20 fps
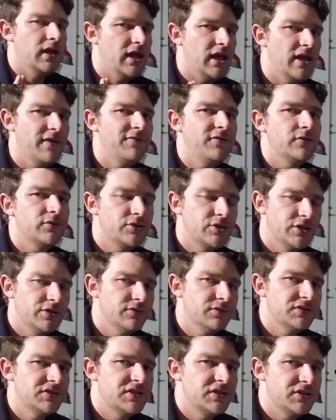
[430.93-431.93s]
If you
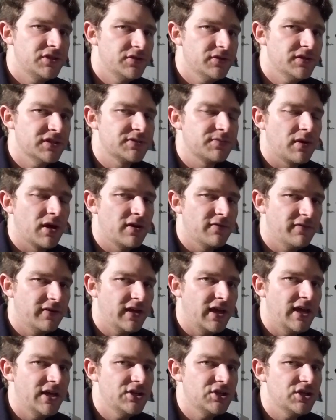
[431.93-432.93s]
choose to do this
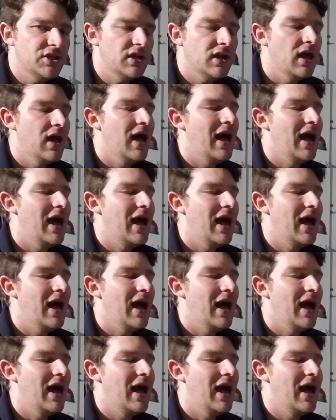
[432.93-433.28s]
modification,